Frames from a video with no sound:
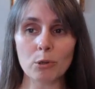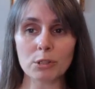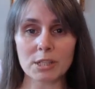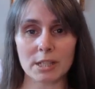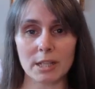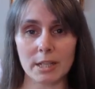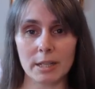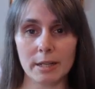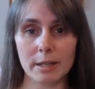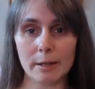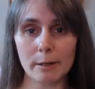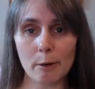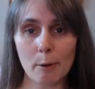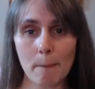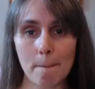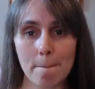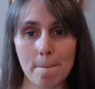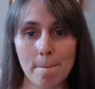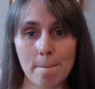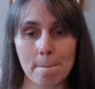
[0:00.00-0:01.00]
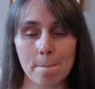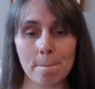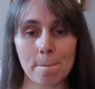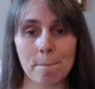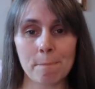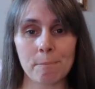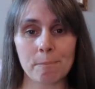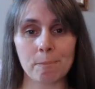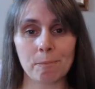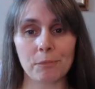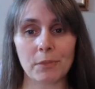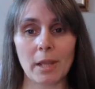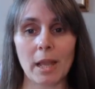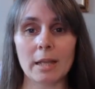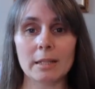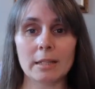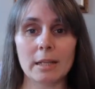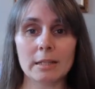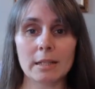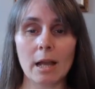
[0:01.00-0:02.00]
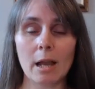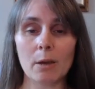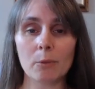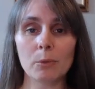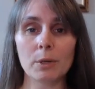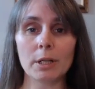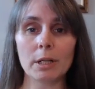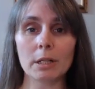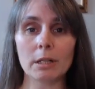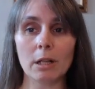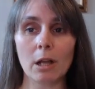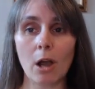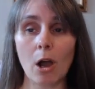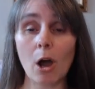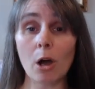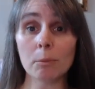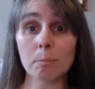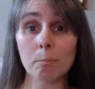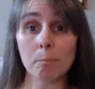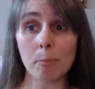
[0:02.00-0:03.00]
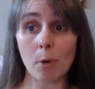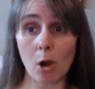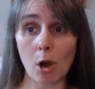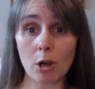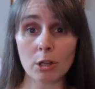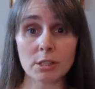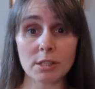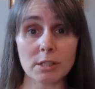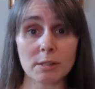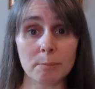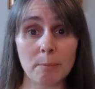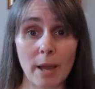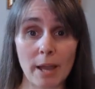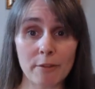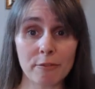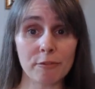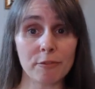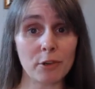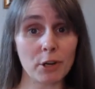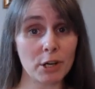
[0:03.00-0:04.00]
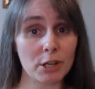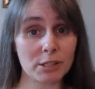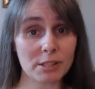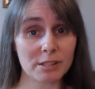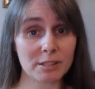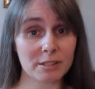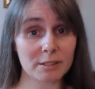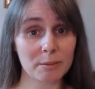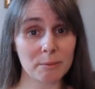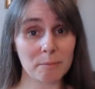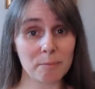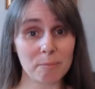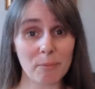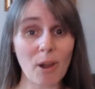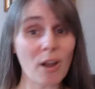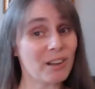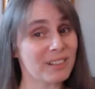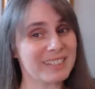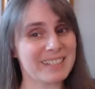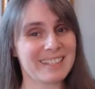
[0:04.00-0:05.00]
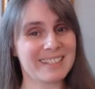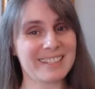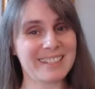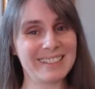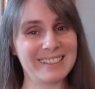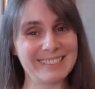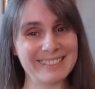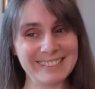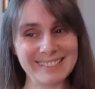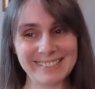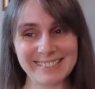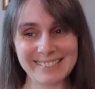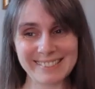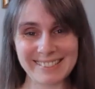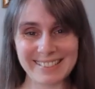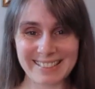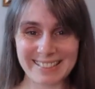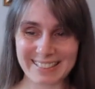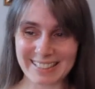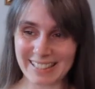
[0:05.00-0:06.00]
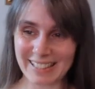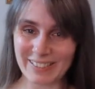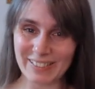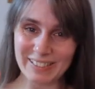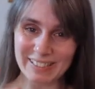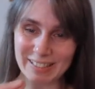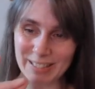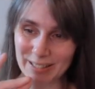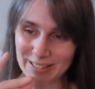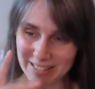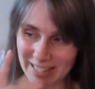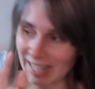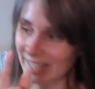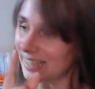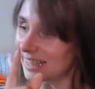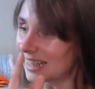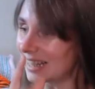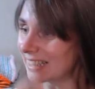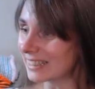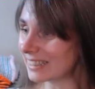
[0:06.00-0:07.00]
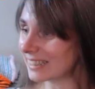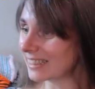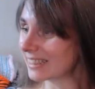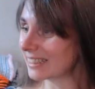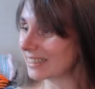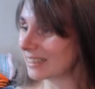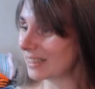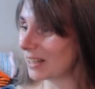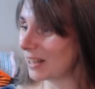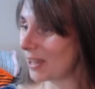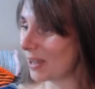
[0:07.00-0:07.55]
pause here and then I will unbox my first box. See you in a second.